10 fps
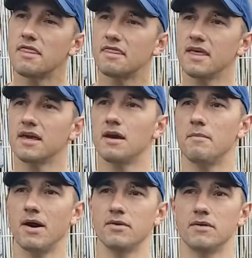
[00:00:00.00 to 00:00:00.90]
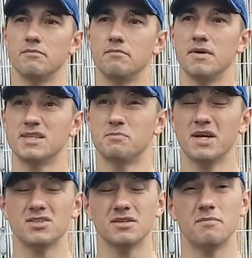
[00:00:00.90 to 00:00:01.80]
think about it,
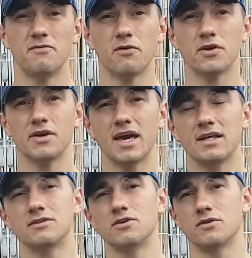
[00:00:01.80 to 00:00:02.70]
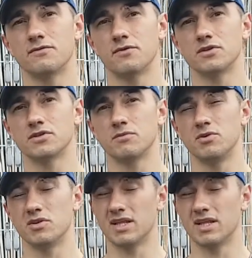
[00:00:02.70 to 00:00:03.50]
especially before you get into your first commute.